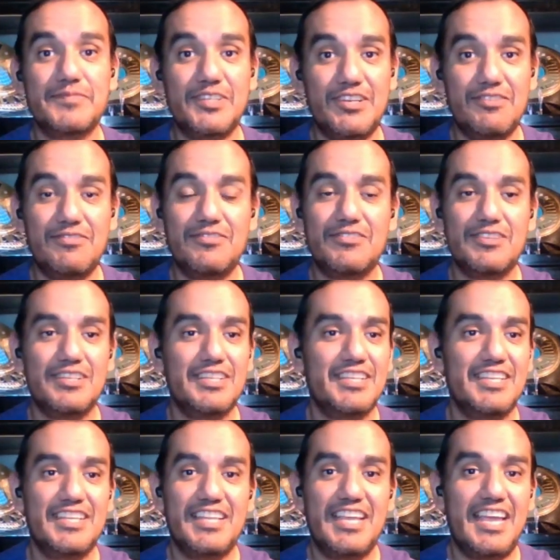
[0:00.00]
Could have.
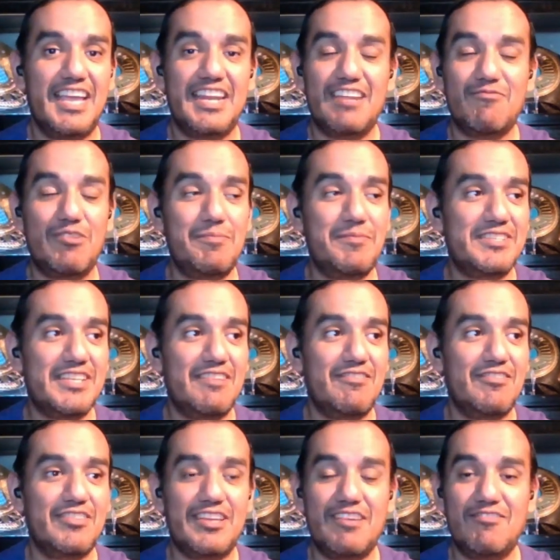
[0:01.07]
And
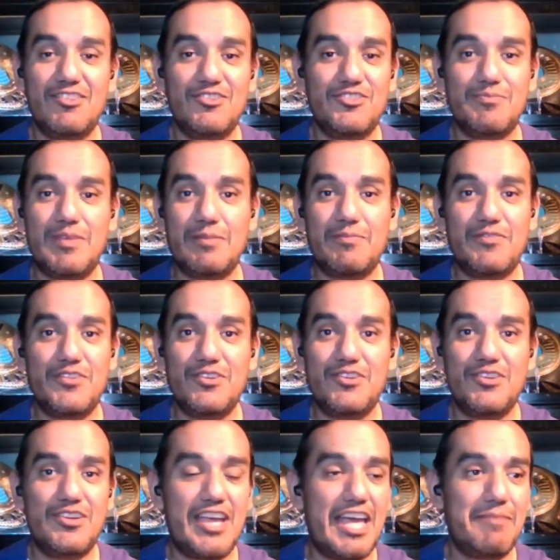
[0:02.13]
the Evolution pay-per-view
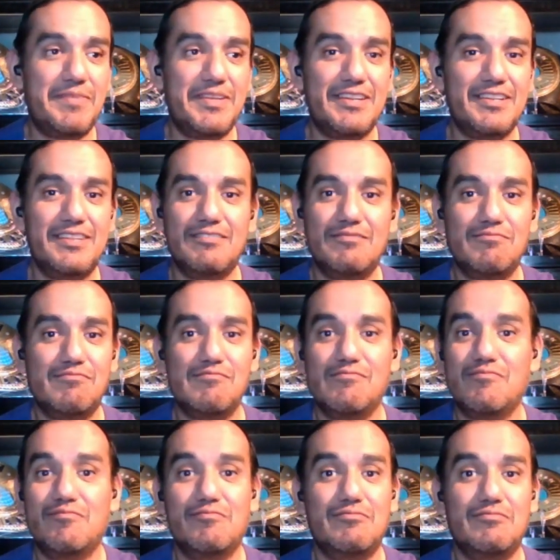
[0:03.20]
could have happened
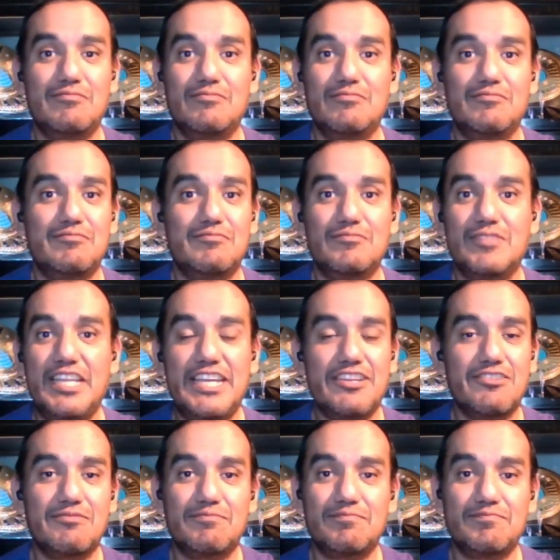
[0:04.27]

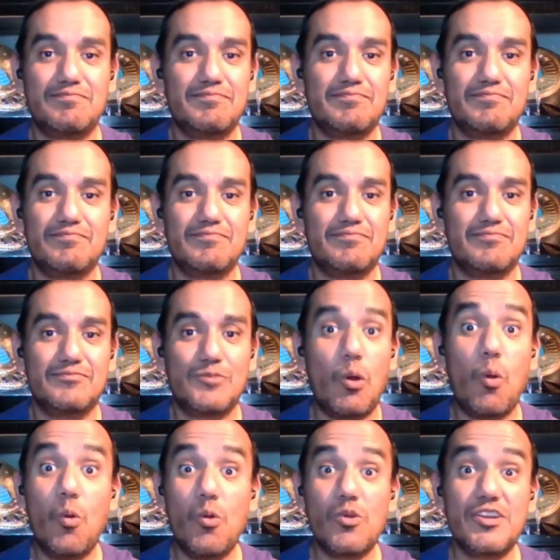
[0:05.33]
later.
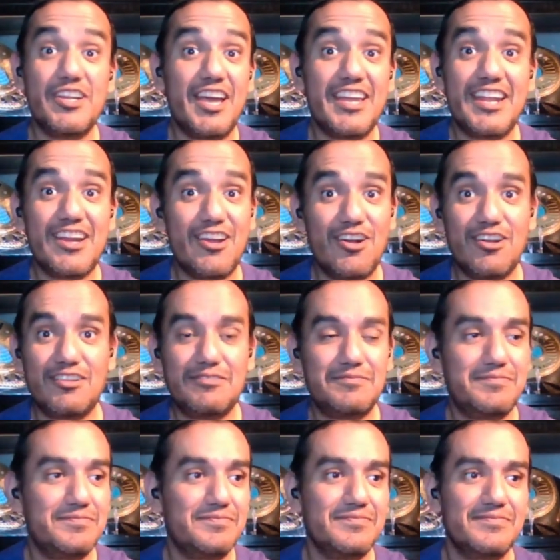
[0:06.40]
Or not at all.
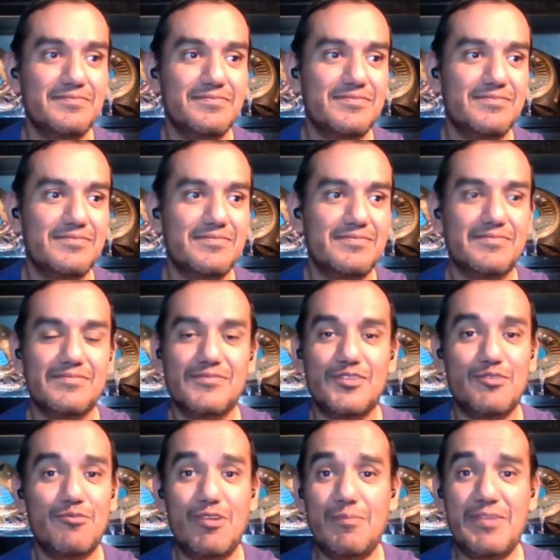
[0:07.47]

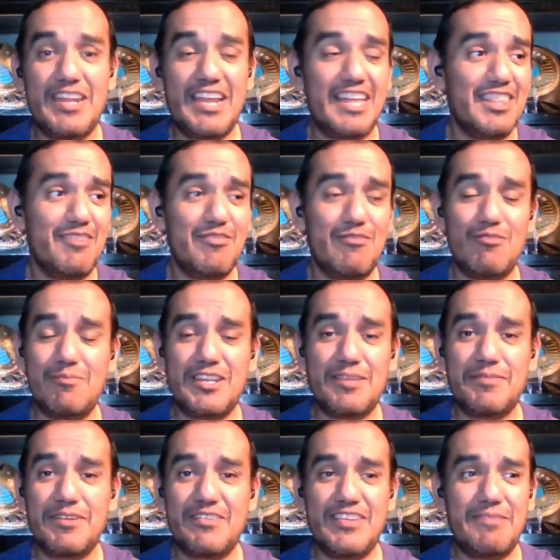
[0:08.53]
The women, I love the women
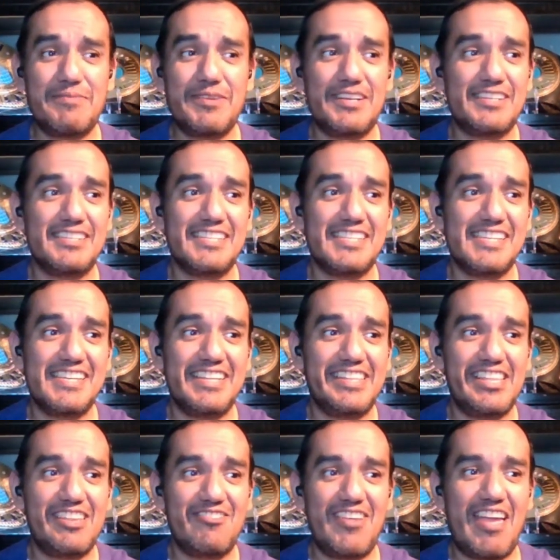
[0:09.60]
WWE, but
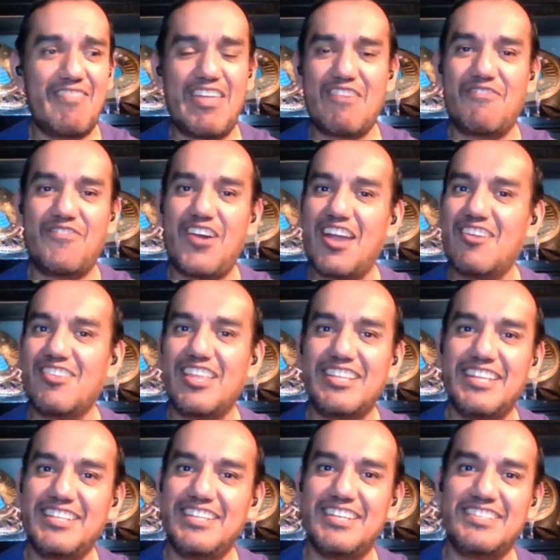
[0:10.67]
they don't have that fire that
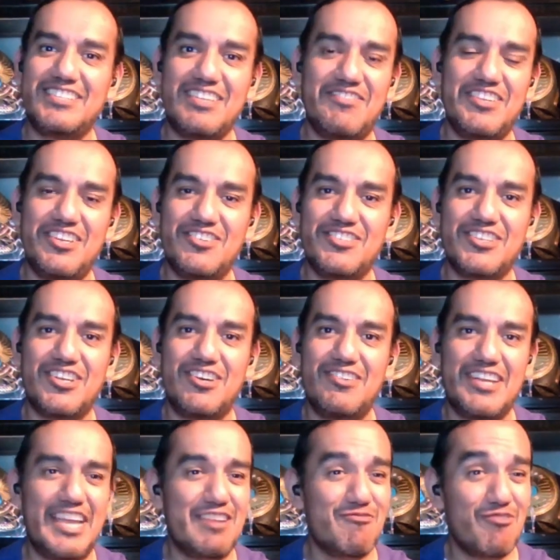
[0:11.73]
they did 7 years ago.
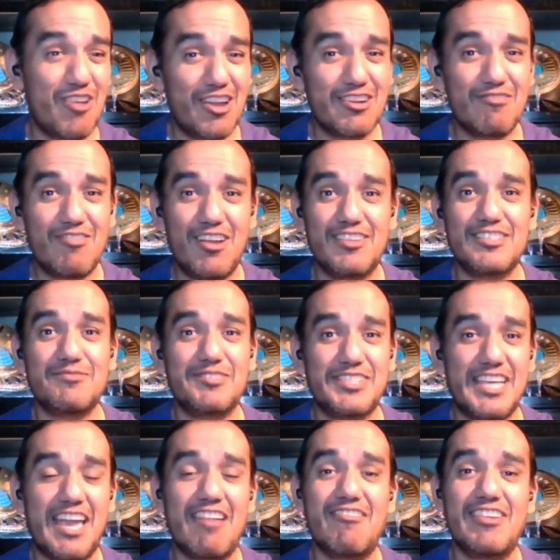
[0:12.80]
Again, Ronda Rousey was
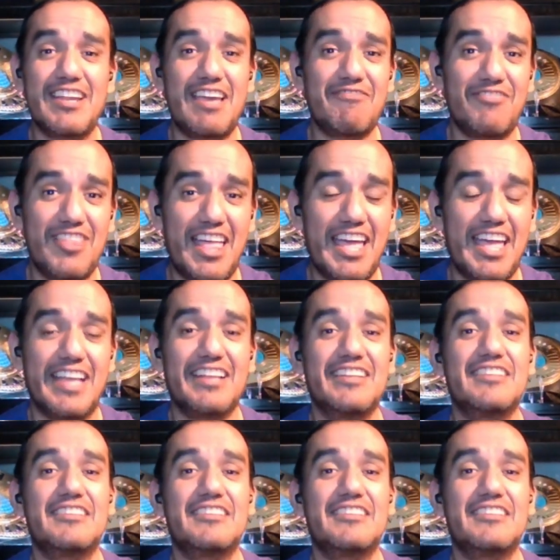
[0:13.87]
carrying that flag.